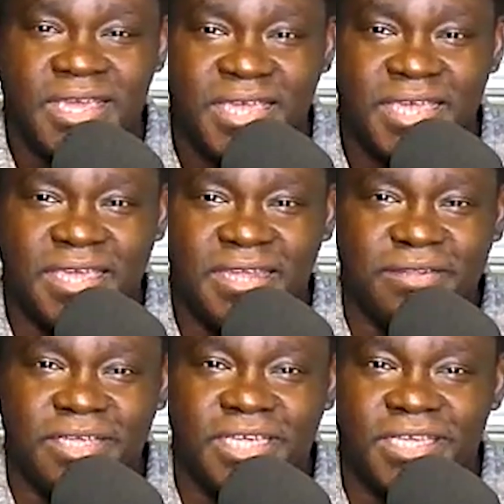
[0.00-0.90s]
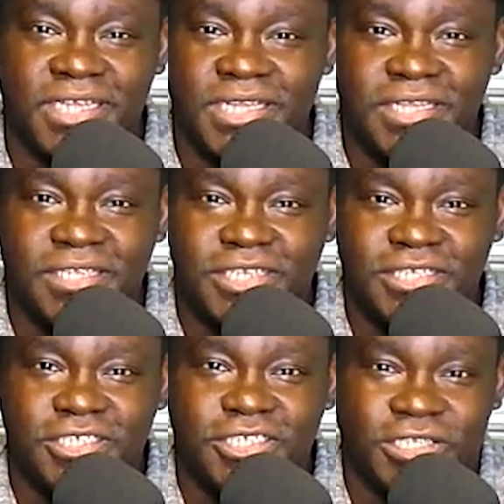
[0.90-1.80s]
And
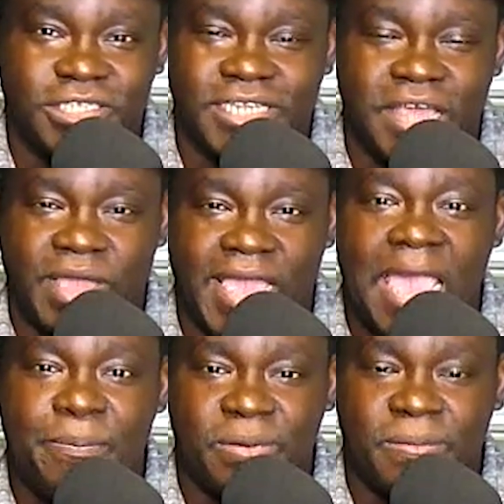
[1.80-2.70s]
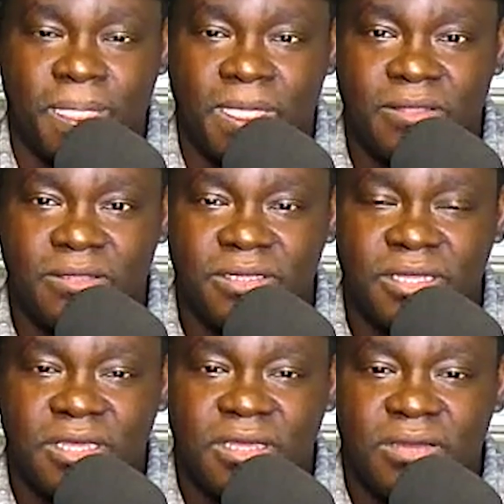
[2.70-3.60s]
it just never happened.
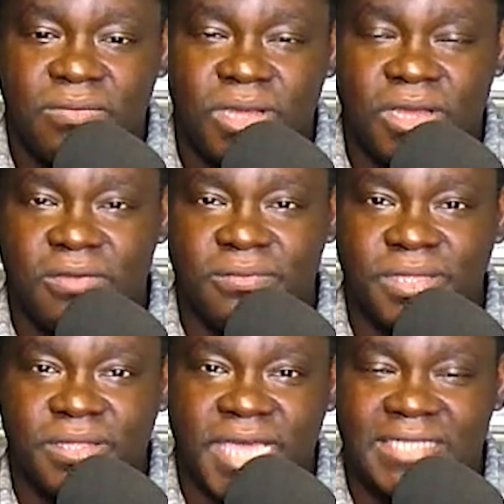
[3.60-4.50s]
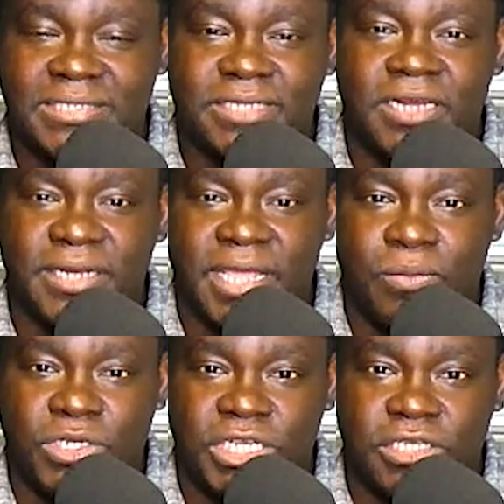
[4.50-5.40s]
Well, that Sunday,
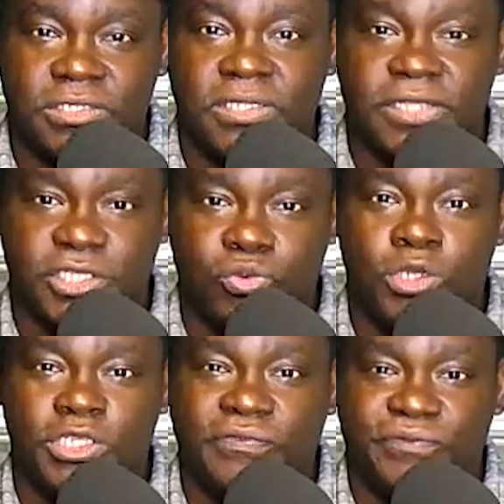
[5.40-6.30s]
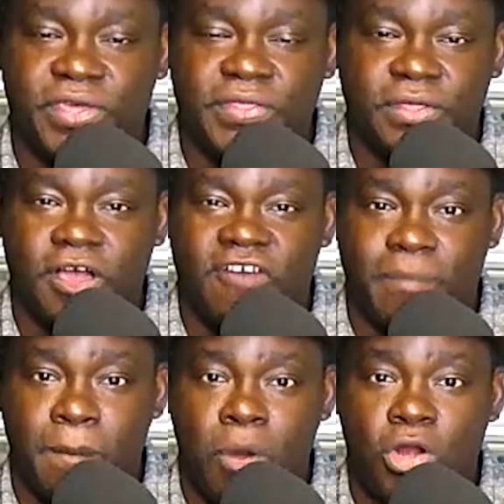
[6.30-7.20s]
which is the 25th
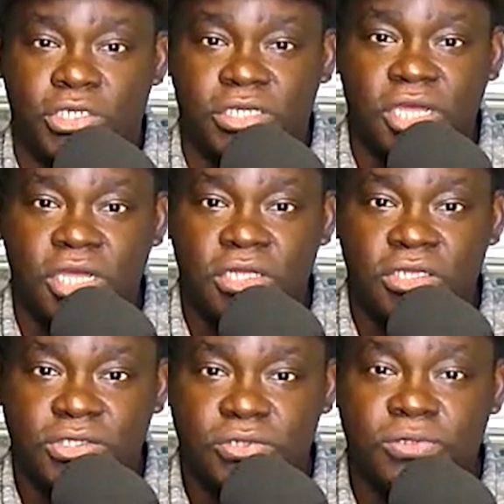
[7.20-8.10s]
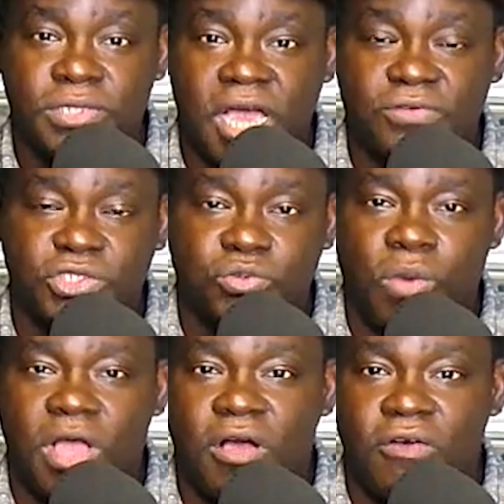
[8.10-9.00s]
of March,
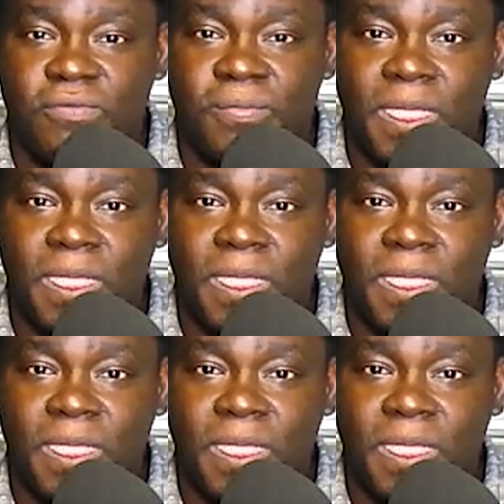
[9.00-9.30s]
2012,